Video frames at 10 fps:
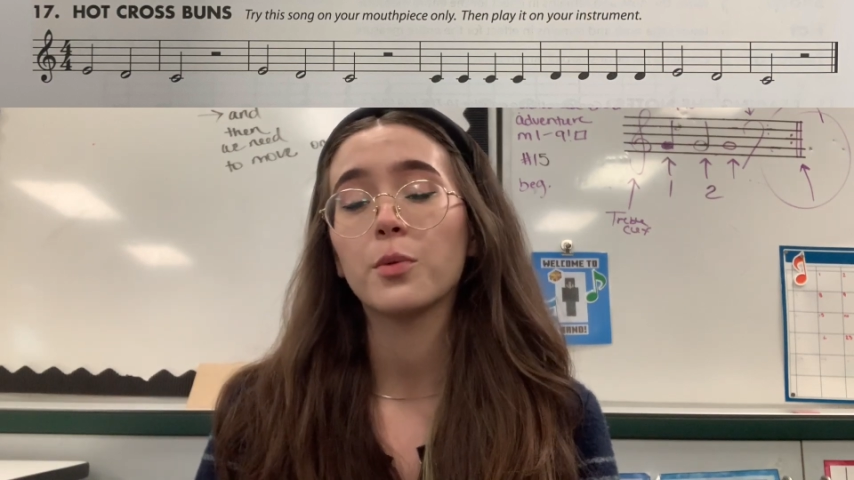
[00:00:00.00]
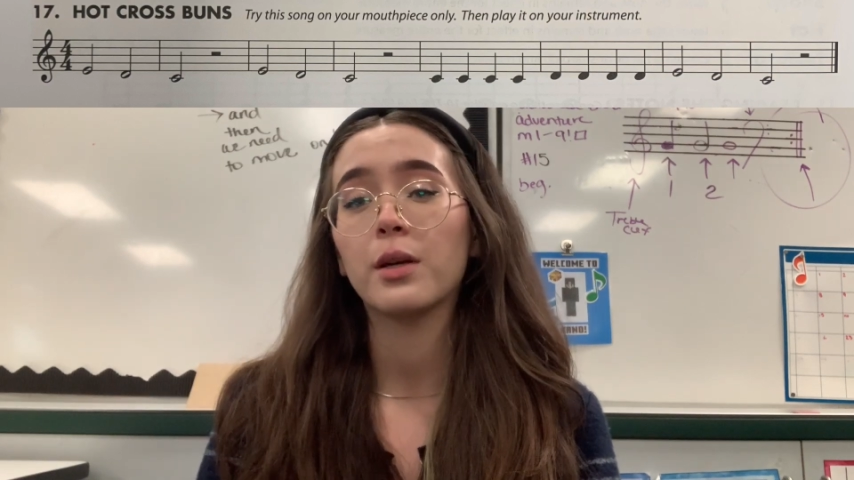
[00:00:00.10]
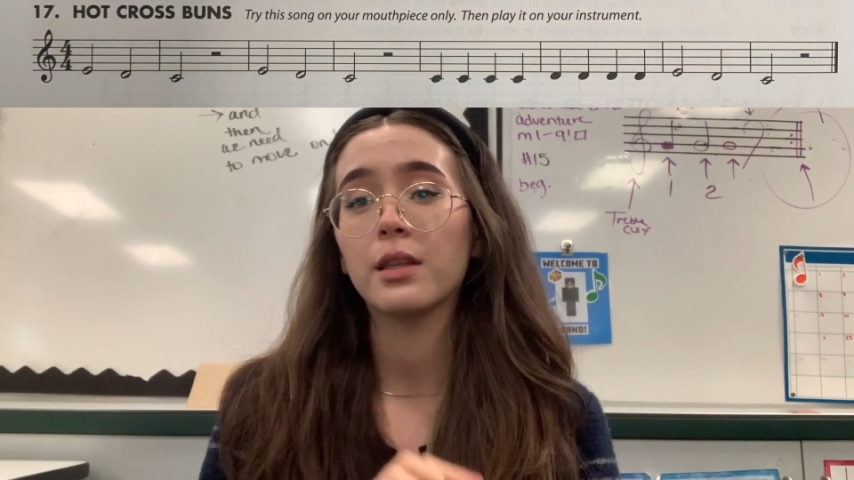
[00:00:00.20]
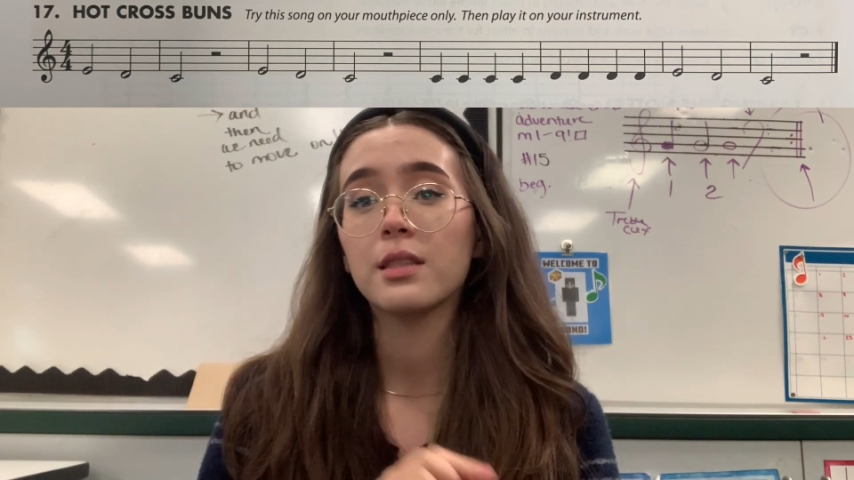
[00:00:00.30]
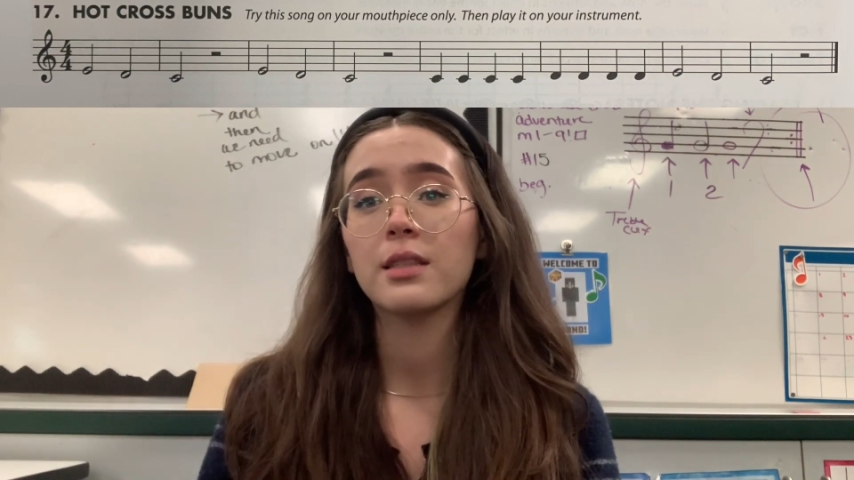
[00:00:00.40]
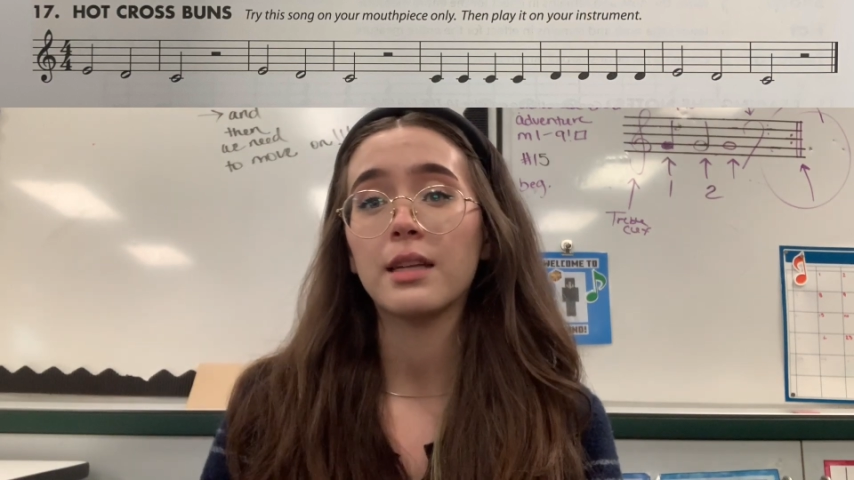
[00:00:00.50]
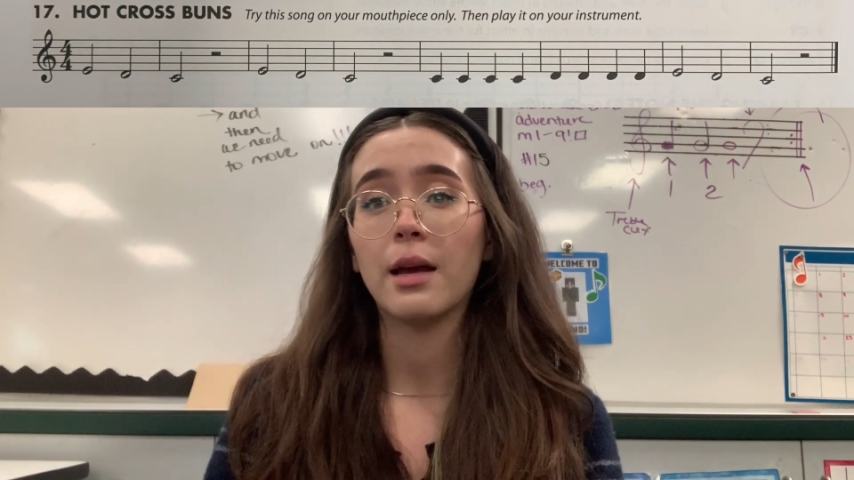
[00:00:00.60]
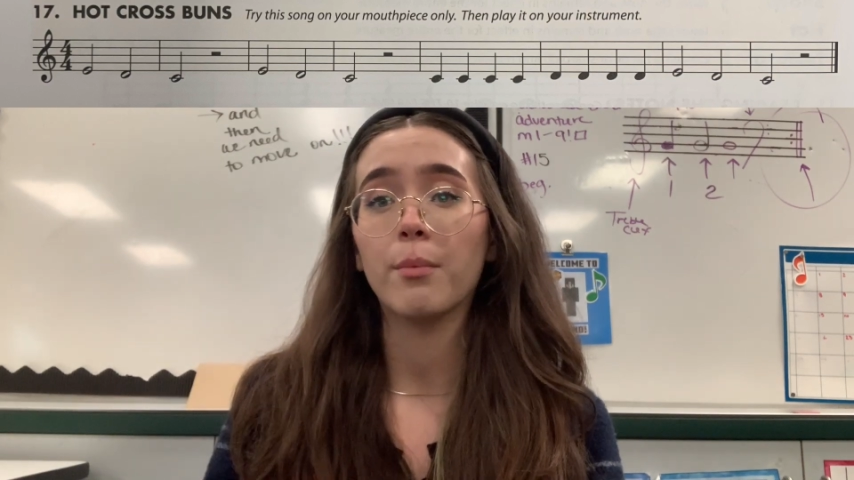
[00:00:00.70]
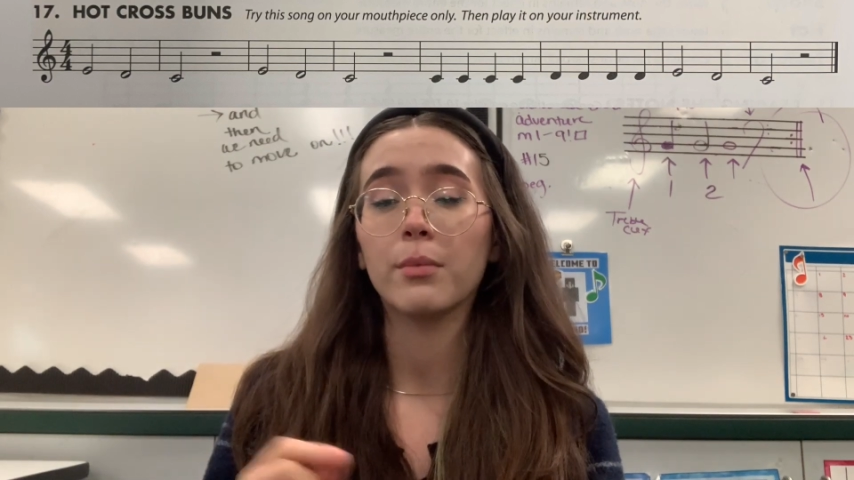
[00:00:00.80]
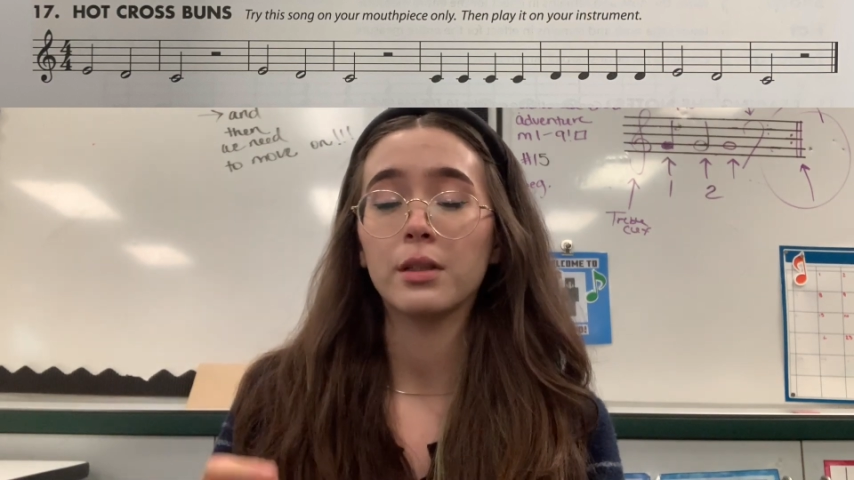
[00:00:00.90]
way the
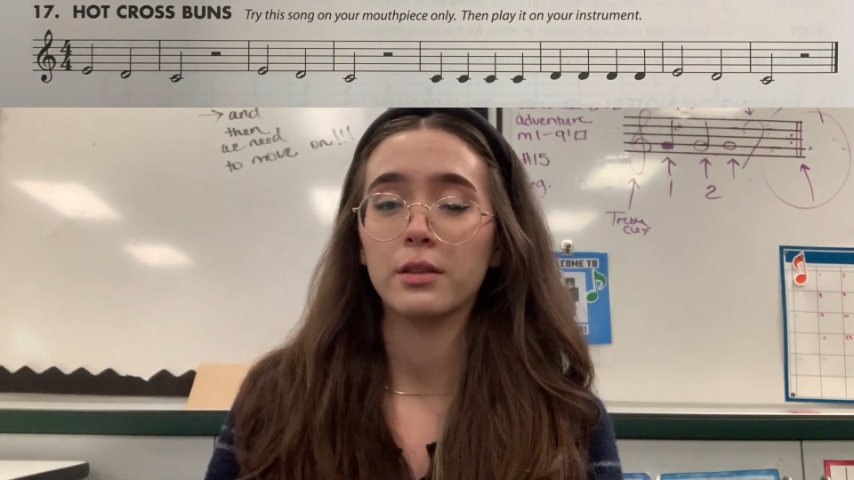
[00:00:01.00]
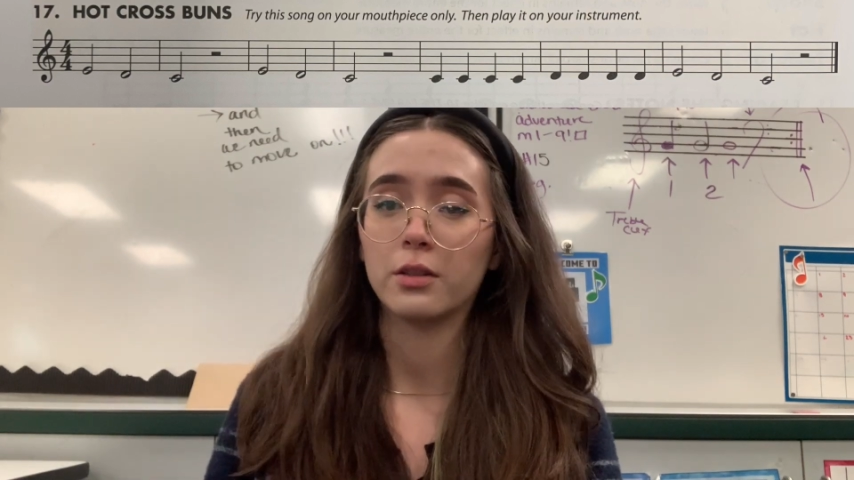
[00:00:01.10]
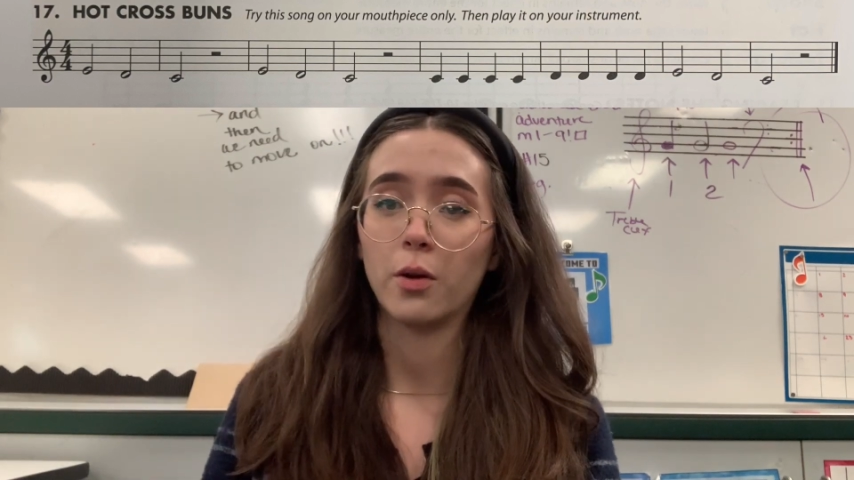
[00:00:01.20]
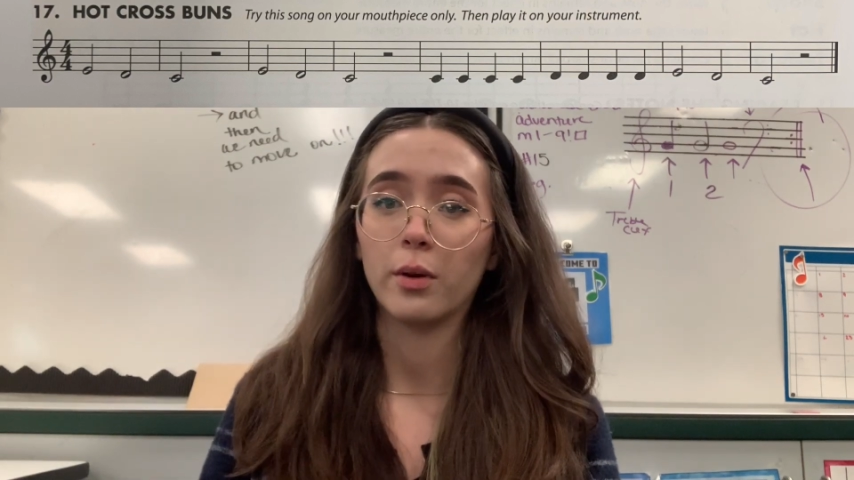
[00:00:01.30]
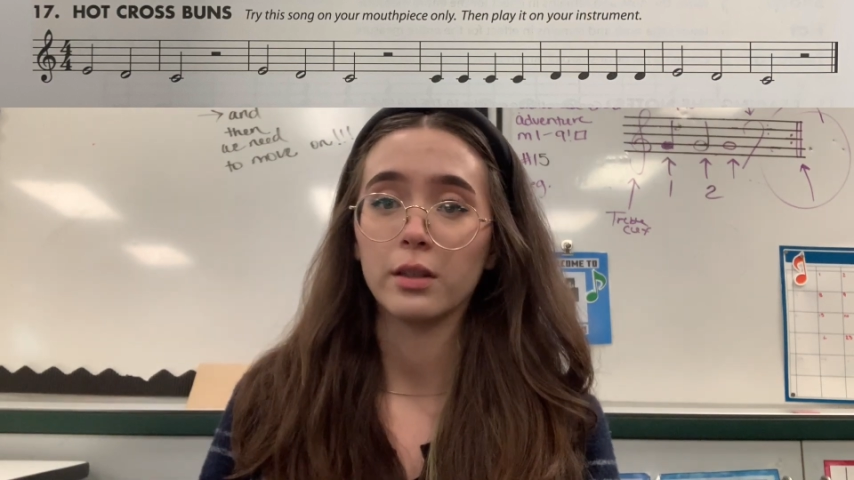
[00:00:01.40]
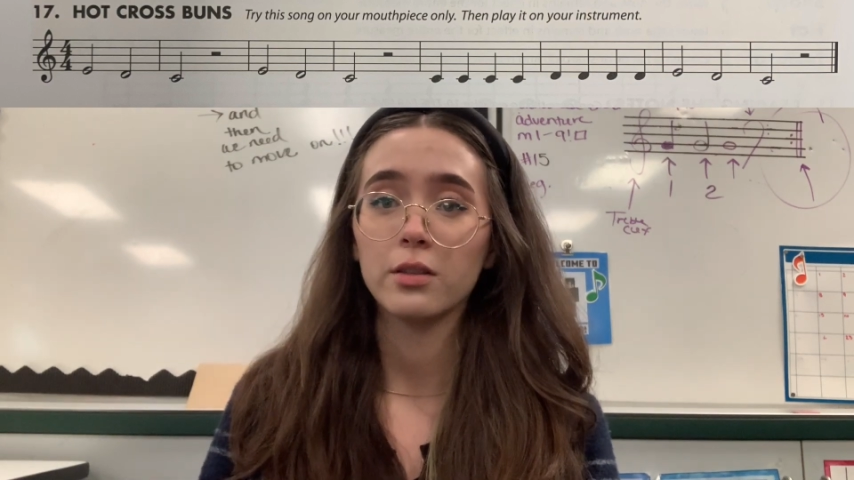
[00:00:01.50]
stem is going.